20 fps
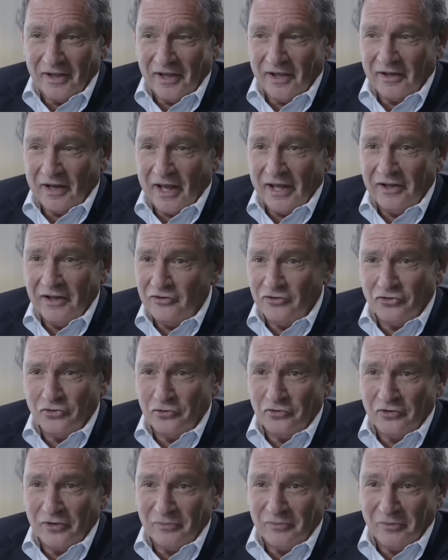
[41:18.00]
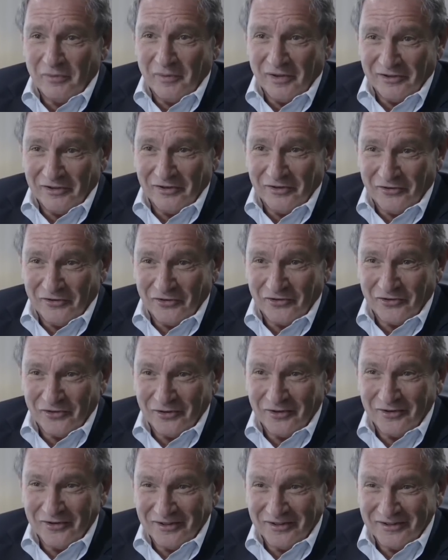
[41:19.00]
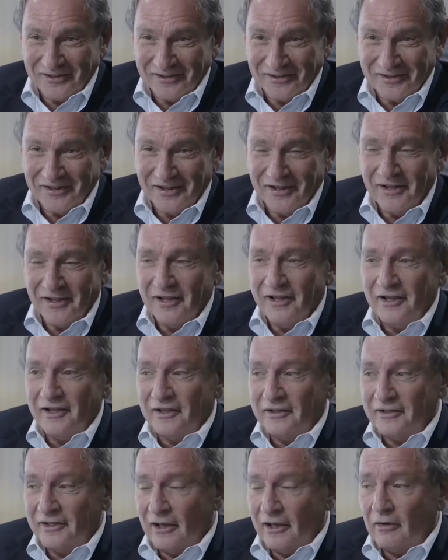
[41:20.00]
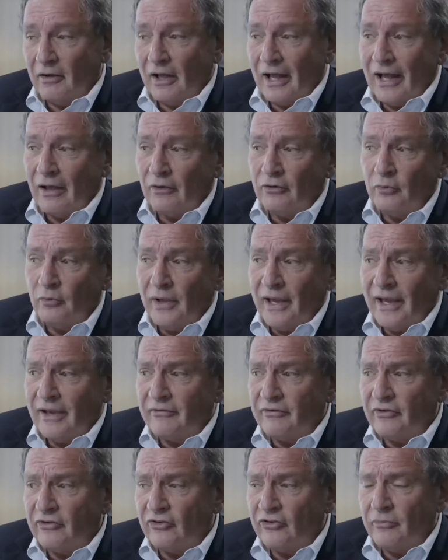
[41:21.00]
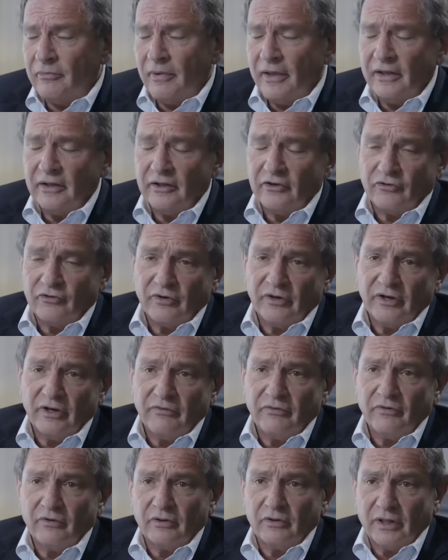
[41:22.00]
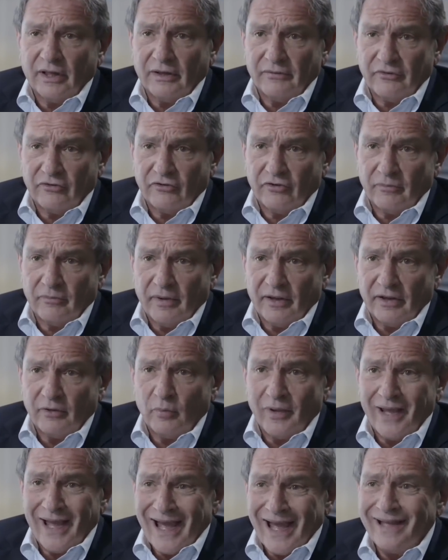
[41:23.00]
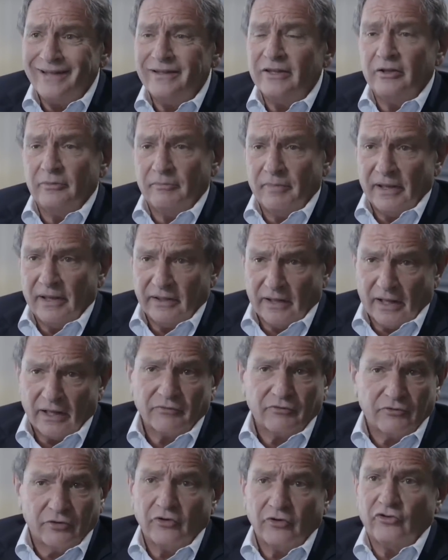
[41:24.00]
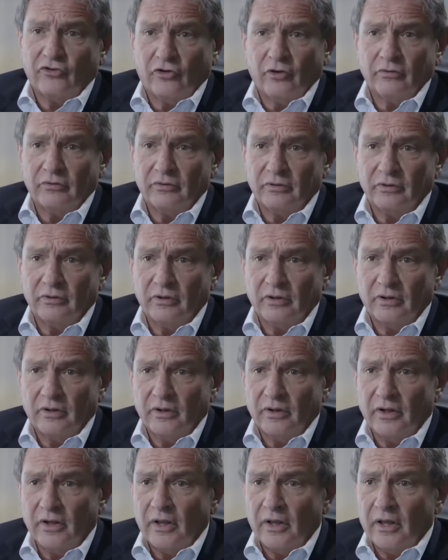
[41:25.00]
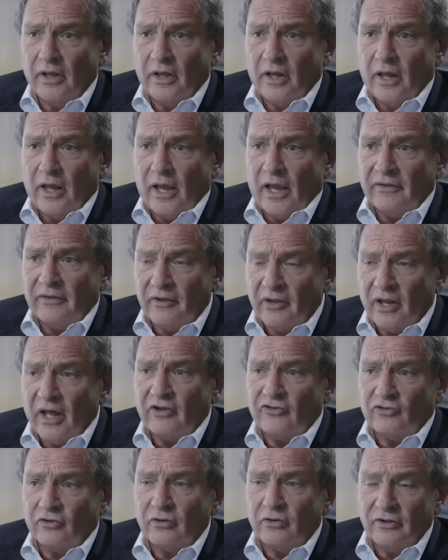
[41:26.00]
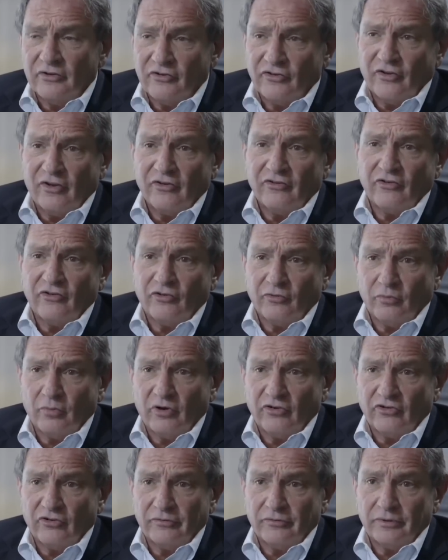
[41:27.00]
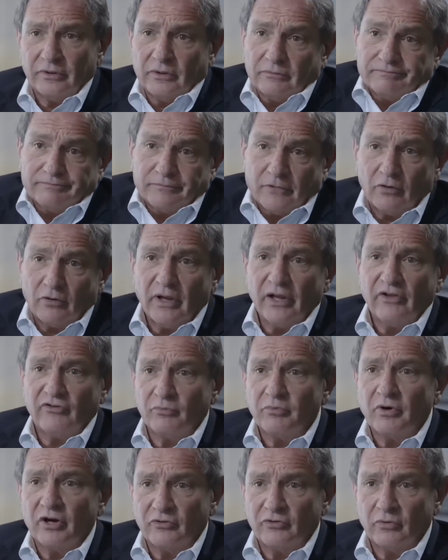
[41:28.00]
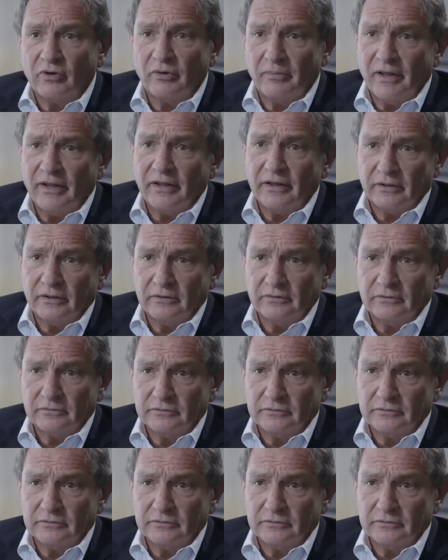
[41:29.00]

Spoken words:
And I didn't choose him to make the decision. Now, how do we have this debate? It's very difficult to have this debate. We had the debate after Snowden. And the national consensus was, okay, it's a price we're going to pay.